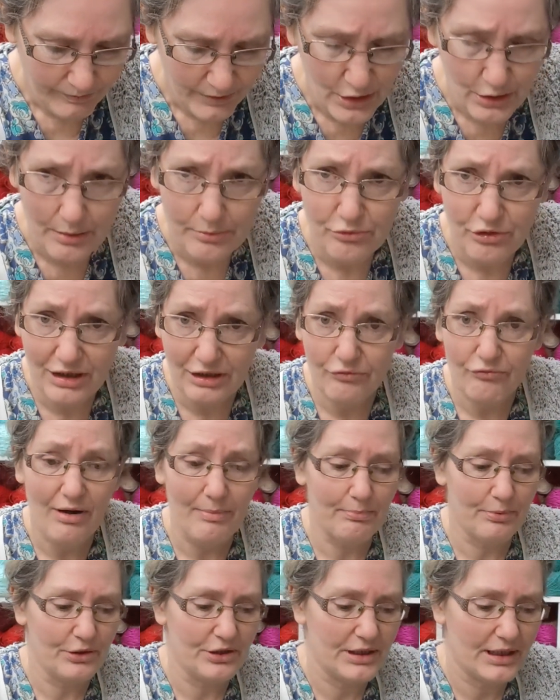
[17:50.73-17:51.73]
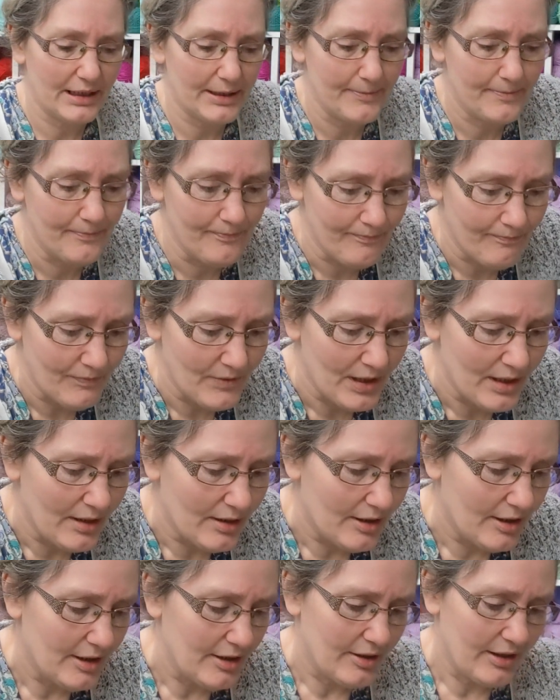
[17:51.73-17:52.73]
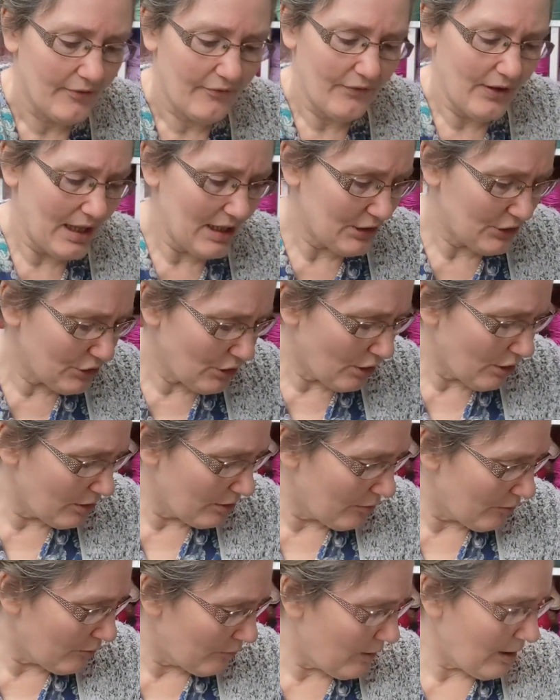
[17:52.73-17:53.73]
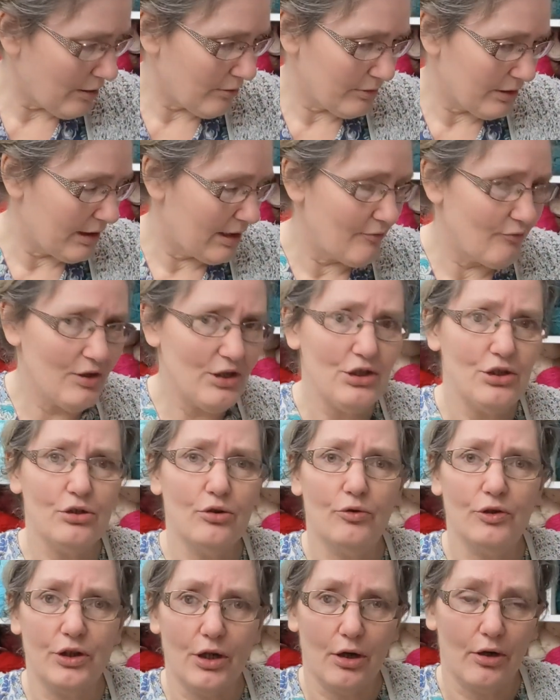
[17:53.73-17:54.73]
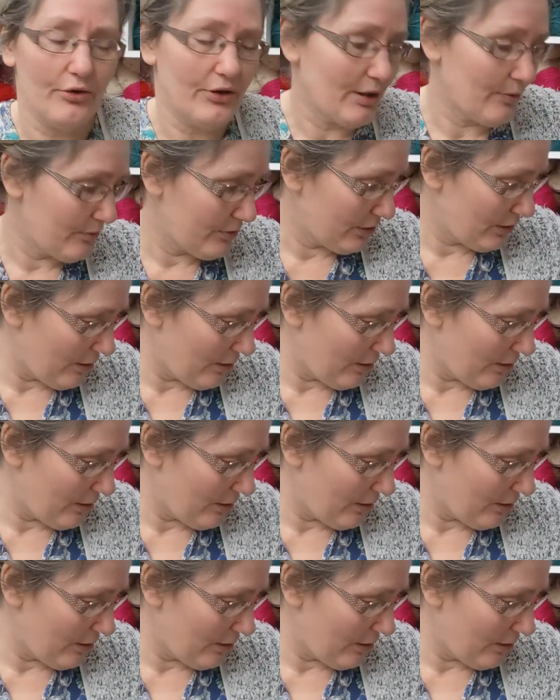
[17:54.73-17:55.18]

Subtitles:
So I'm drinking red bush tea. The first yarn, well, the original yarn that was